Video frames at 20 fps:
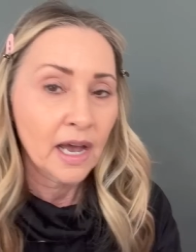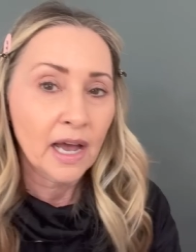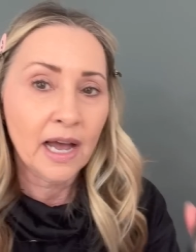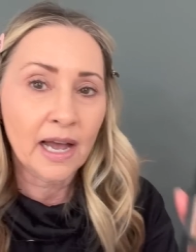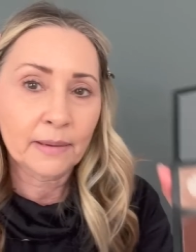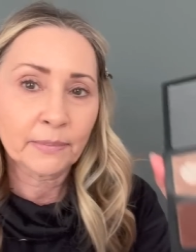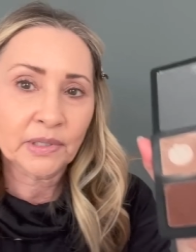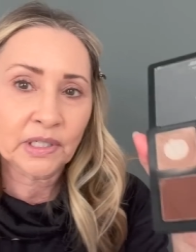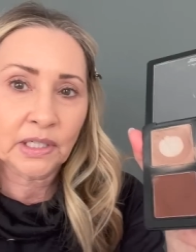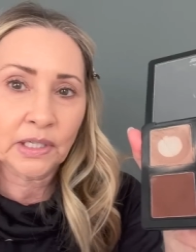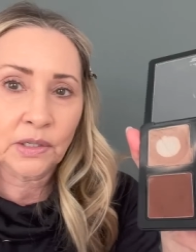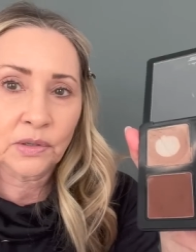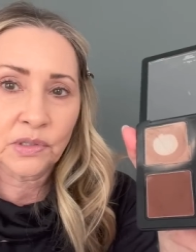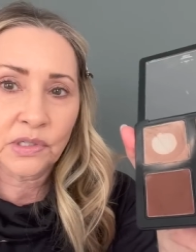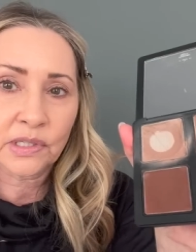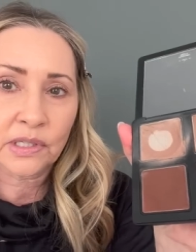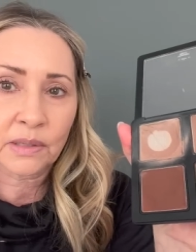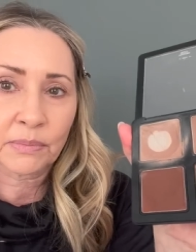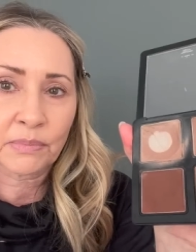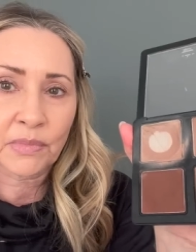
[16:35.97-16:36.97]
I'm going to
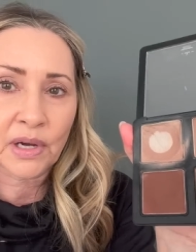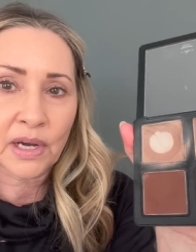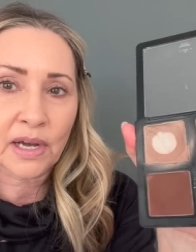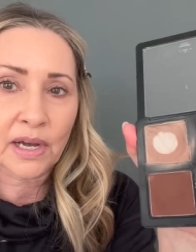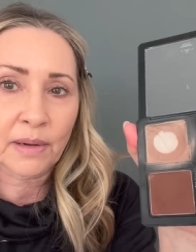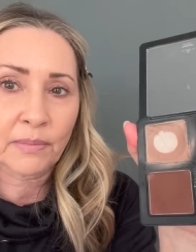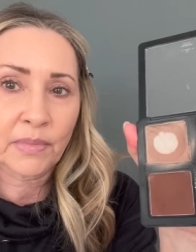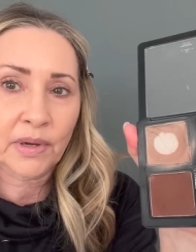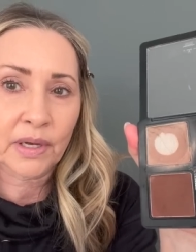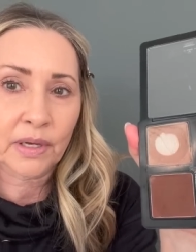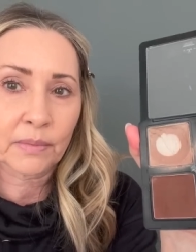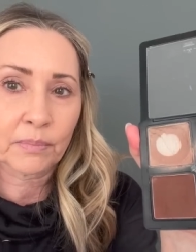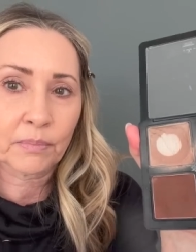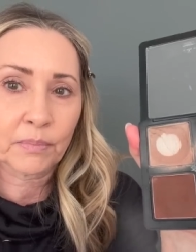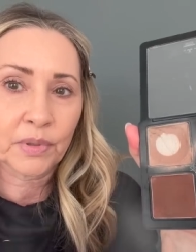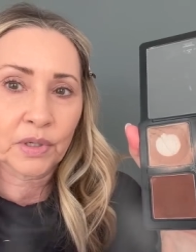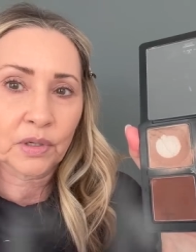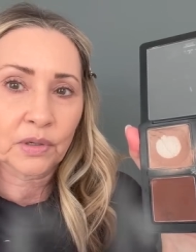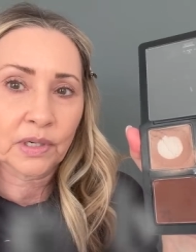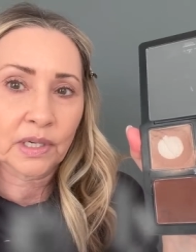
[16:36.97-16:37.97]
use the Mob
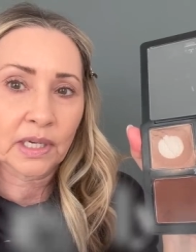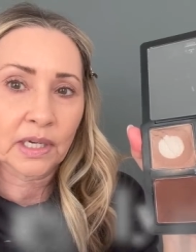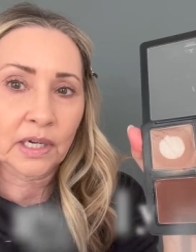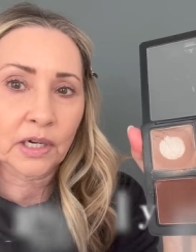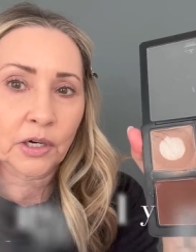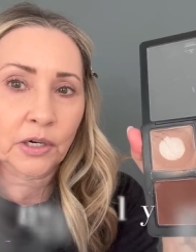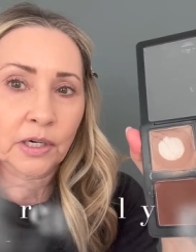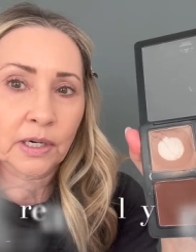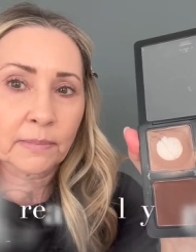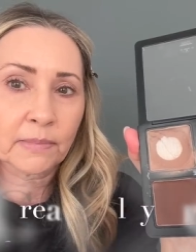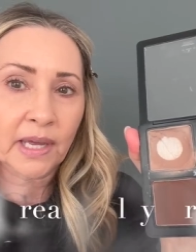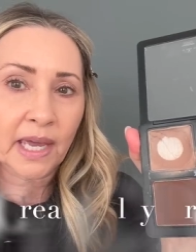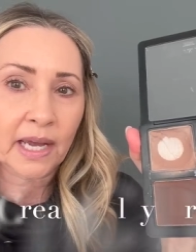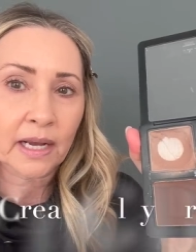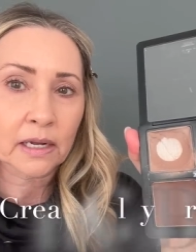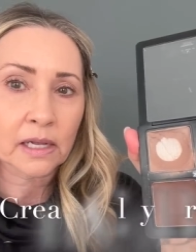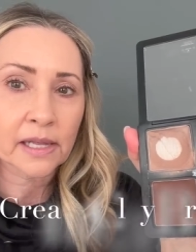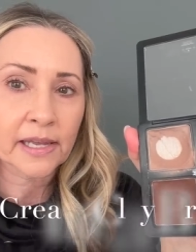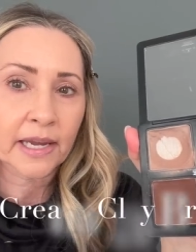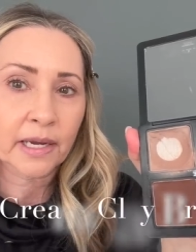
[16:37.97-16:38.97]
Beauty Cream
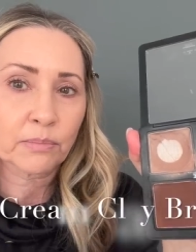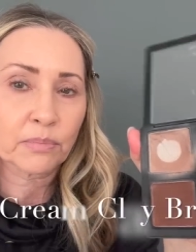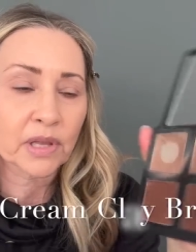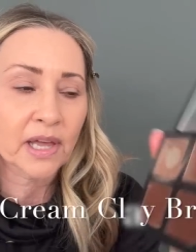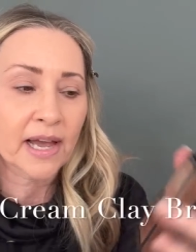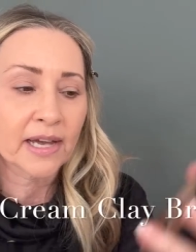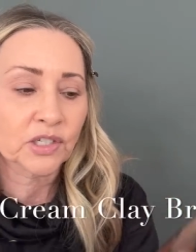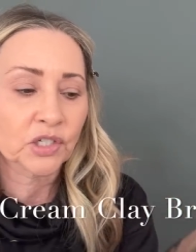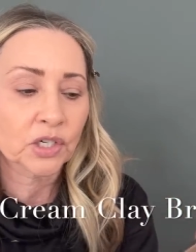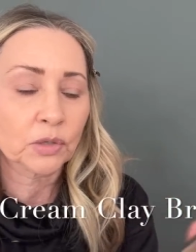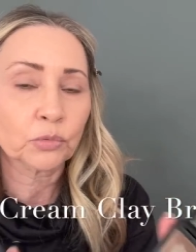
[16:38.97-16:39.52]
Clay Blush.